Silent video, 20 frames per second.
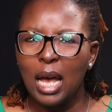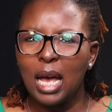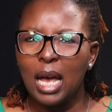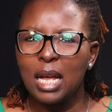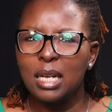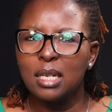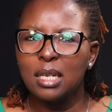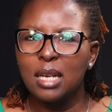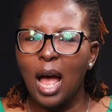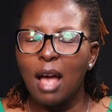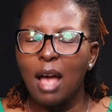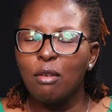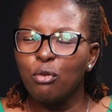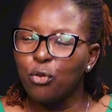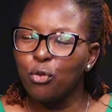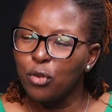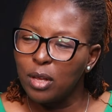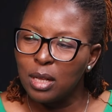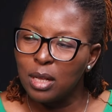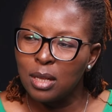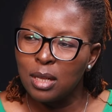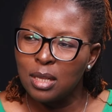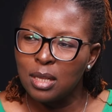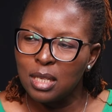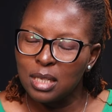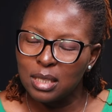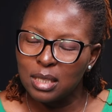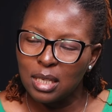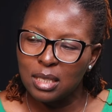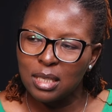And I feel
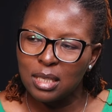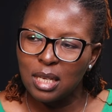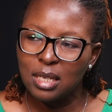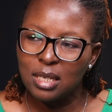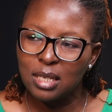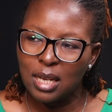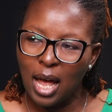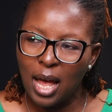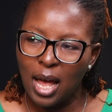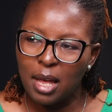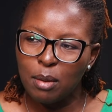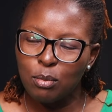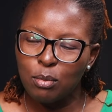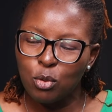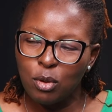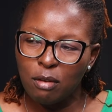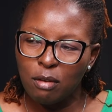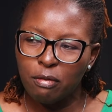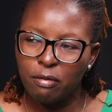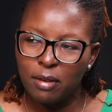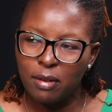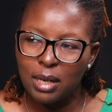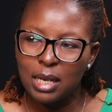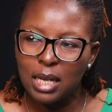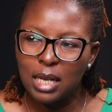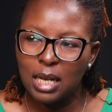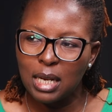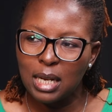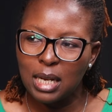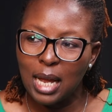this is the time we are
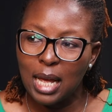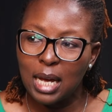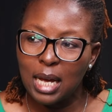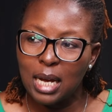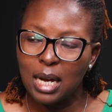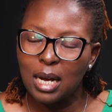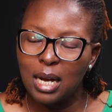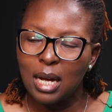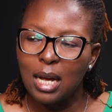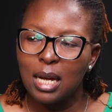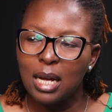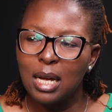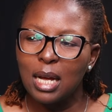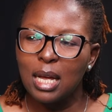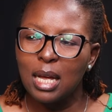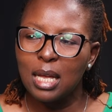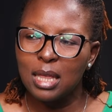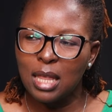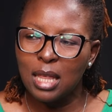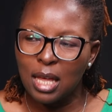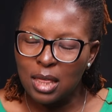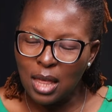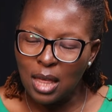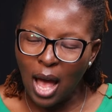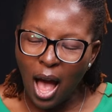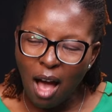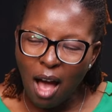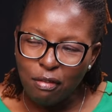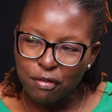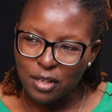feeling like the
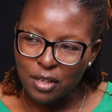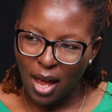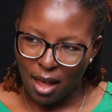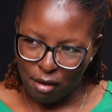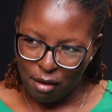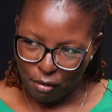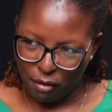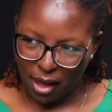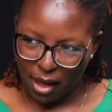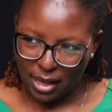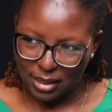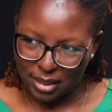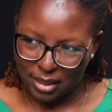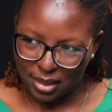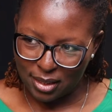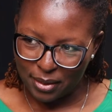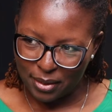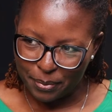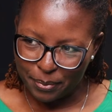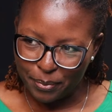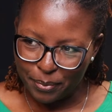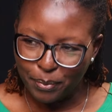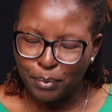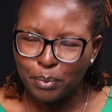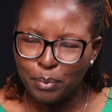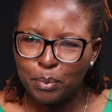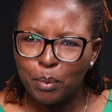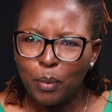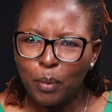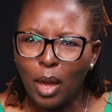after effects
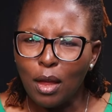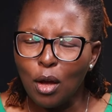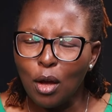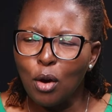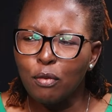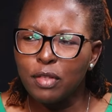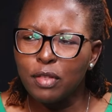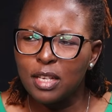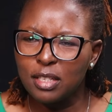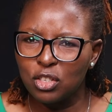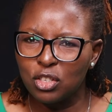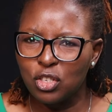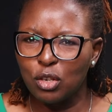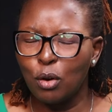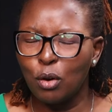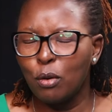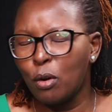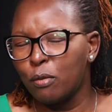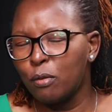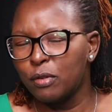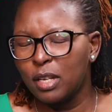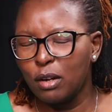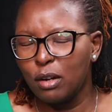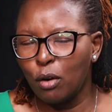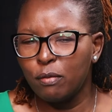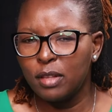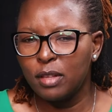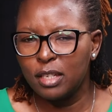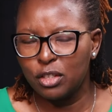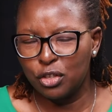of
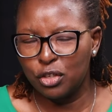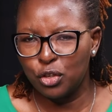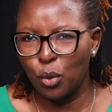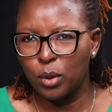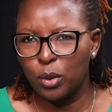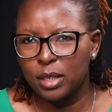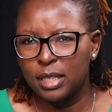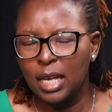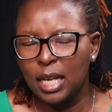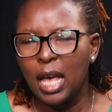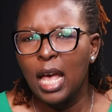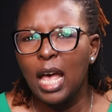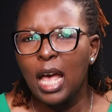these shots.